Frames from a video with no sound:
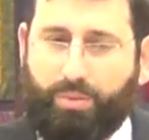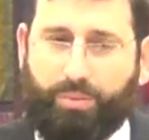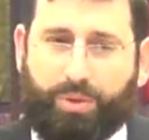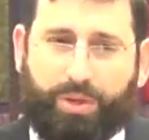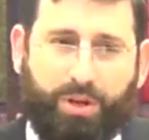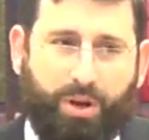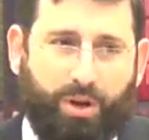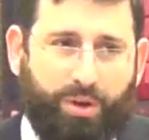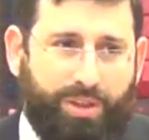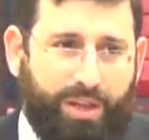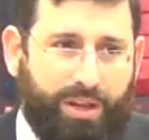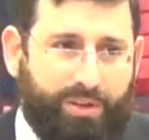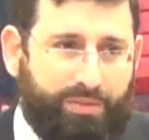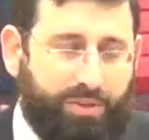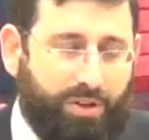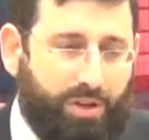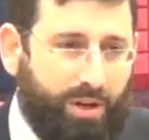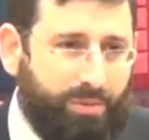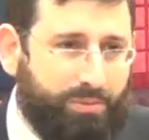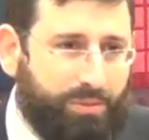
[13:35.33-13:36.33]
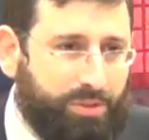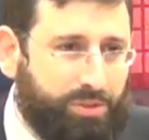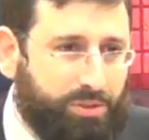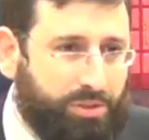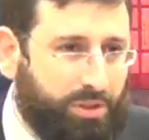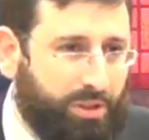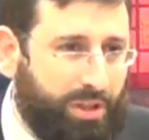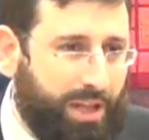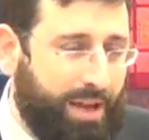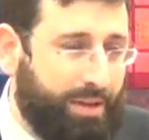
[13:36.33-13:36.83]
We know that if you come to
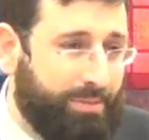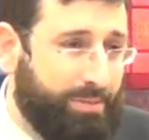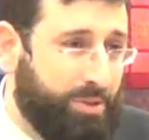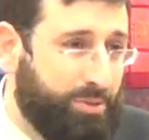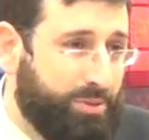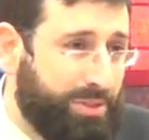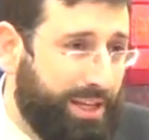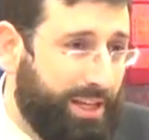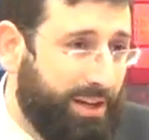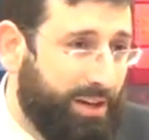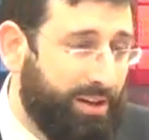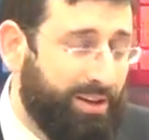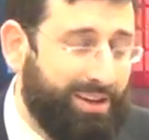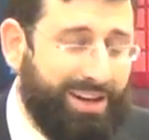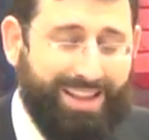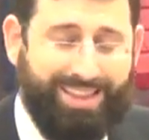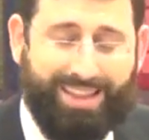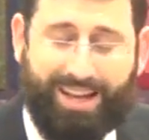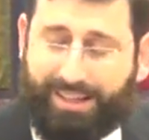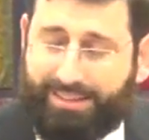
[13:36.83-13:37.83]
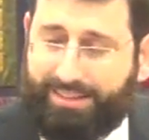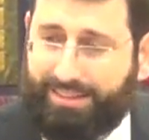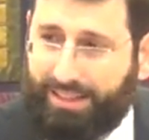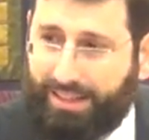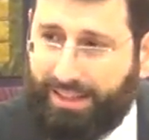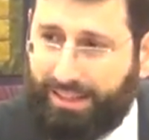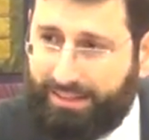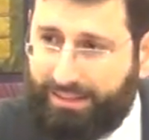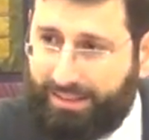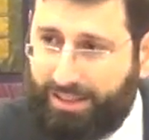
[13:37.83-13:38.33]
Yerushalayim, you tear, and that's
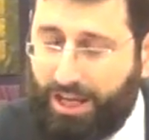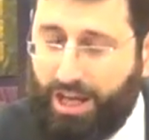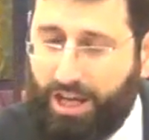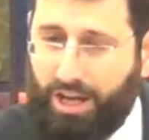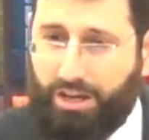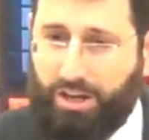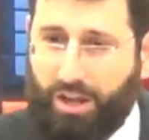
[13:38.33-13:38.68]
it.